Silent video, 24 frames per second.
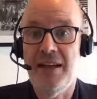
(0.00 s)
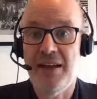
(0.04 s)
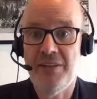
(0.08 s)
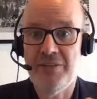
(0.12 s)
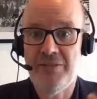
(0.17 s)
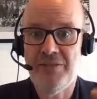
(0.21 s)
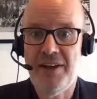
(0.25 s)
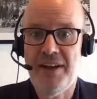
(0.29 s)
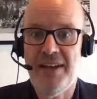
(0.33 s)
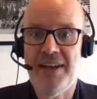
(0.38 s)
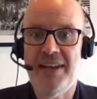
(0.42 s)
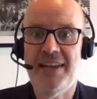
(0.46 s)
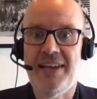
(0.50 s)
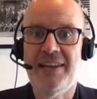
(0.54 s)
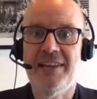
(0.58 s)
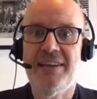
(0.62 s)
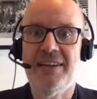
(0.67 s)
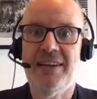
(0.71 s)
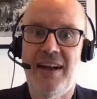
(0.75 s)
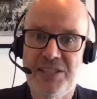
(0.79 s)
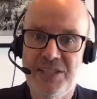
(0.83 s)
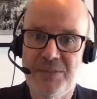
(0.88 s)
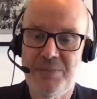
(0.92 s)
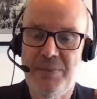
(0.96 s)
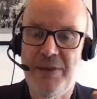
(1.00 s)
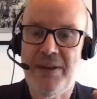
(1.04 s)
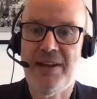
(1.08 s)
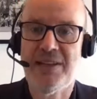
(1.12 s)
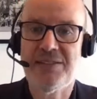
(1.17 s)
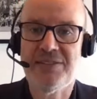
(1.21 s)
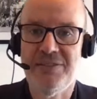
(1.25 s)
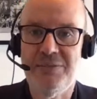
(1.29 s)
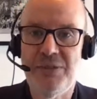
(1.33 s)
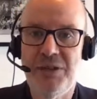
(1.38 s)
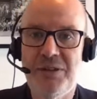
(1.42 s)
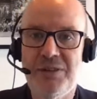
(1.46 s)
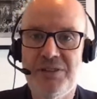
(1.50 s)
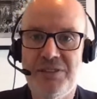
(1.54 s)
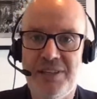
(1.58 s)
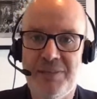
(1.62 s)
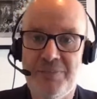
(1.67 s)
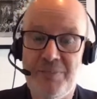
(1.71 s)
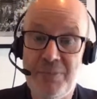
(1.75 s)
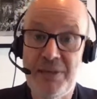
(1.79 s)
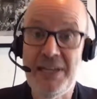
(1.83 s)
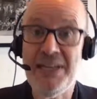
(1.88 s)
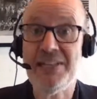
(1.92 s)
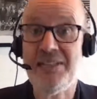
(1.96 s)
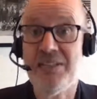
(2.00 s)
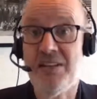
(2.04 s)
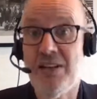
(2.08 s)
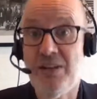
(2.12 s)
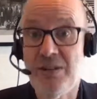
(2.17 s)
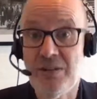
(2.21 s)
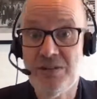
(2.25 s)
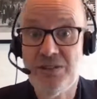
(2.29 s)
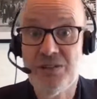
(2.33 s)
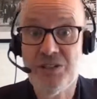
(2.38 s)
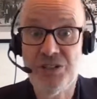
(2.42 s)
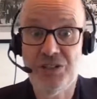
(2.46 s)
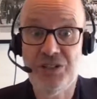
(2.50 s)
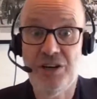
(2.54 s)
evade aspects of immunity. Lisa